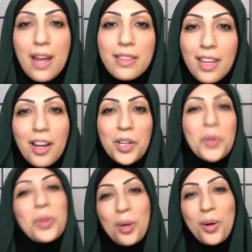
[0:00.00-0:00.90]
I think our
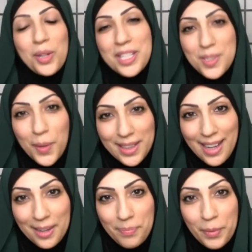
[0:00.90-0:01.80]
youth are already doing that,